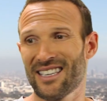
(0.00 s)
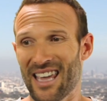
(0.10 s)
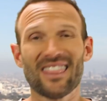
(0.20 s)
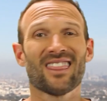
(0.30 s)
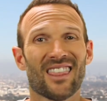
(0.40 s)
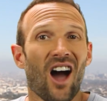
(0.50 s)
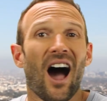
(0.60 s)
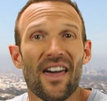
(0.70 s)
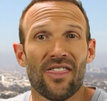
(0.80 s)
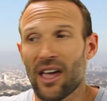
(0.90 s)
get the
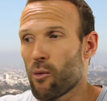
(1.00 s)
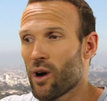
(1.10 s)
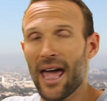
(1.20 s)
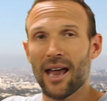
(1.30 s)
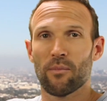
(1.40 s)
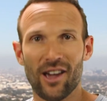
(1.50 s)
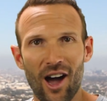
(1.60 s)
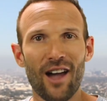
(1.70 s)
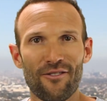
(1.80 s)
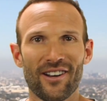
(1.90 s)
guy that they want, and my
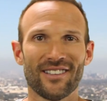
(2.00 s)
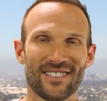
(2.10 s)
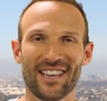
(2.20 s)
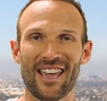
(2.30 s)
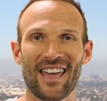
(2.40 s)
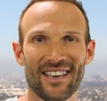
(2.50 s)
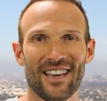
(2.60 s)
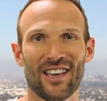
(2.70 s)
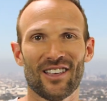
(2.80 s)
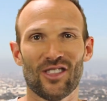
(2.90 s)
guy friends to
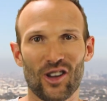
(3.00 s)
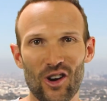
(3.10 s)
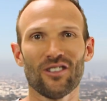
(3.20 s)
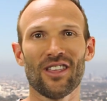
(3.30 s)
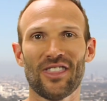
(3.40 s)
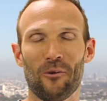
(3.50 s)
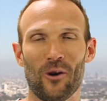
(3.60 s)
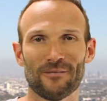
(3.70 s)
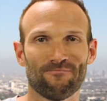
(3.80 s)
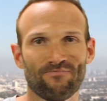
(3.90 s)
get the girl that they
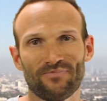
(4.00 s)
want.